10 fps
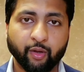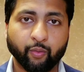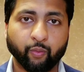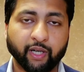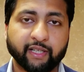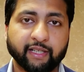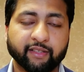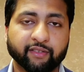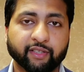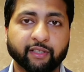what
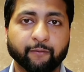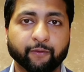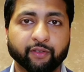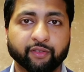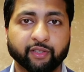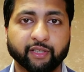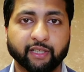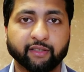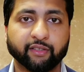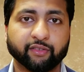is the difference in
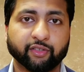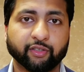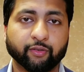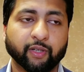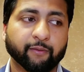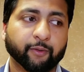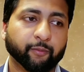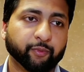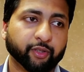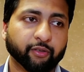dentistry you have
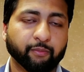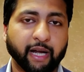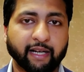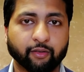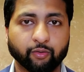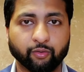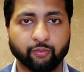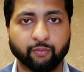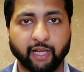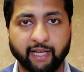observed back
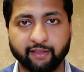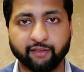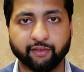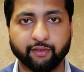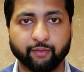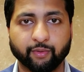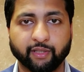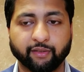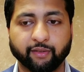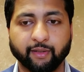home and in the U
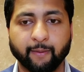S?